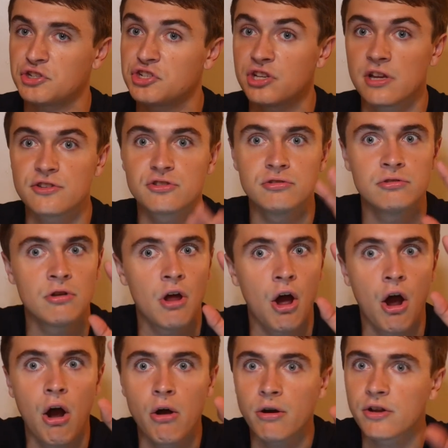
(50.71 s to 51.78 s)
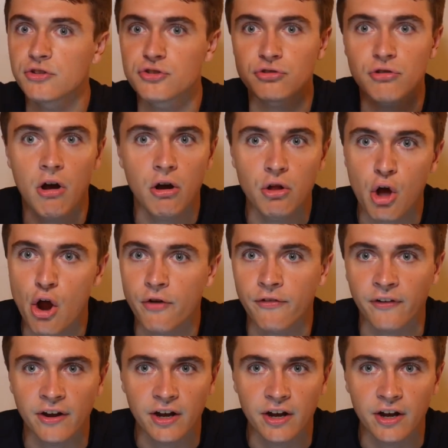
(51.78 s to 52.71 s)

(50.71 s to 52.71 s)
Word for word: She has no control over